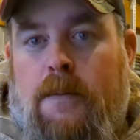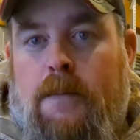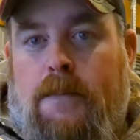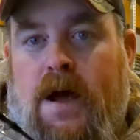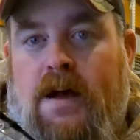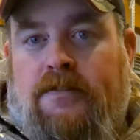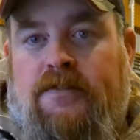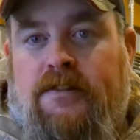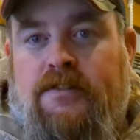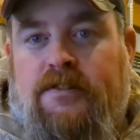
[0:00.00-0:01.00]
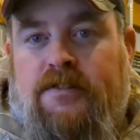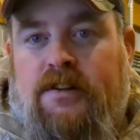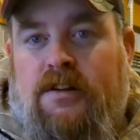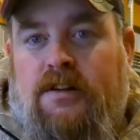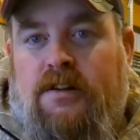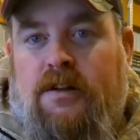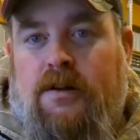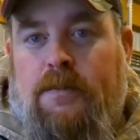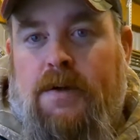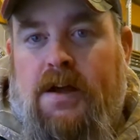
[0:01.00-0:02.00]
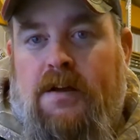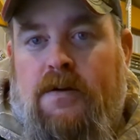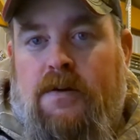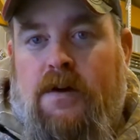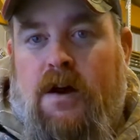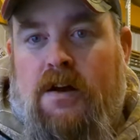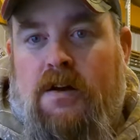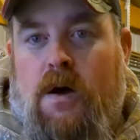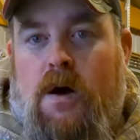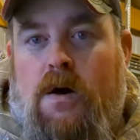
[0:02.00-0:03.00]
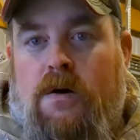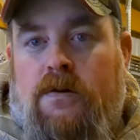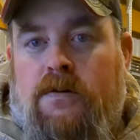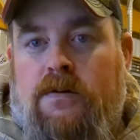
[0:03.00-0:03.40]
bouncing just a little bit or not at all,